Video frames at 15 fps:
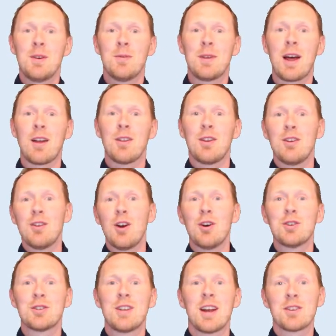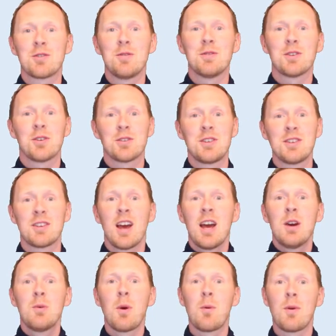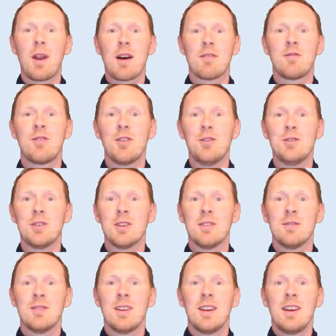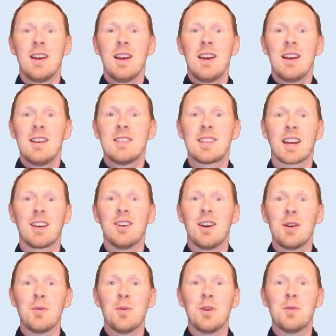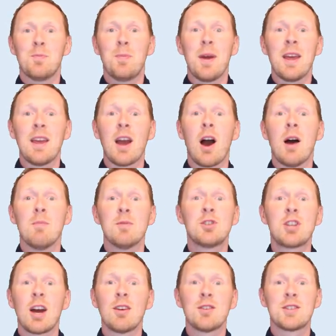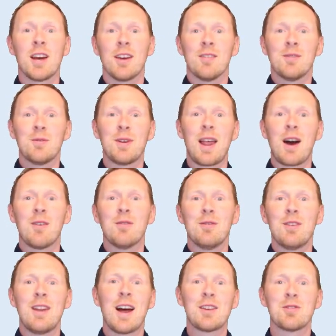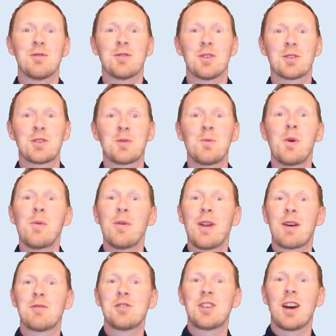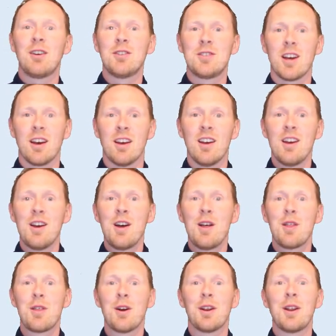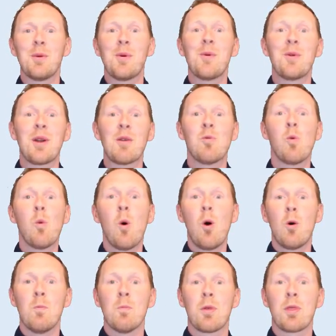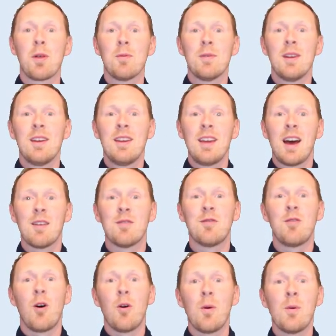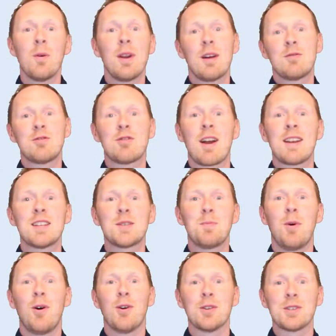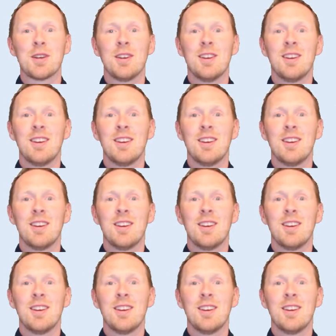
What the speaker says: Without the Earth's natural resources, we wouldn't have food. Secondly would be shelter. Without the natural resources, we wouldn't have shelter. Thirdly, we wouldn't have warmth. And four, we wouldn't have transport.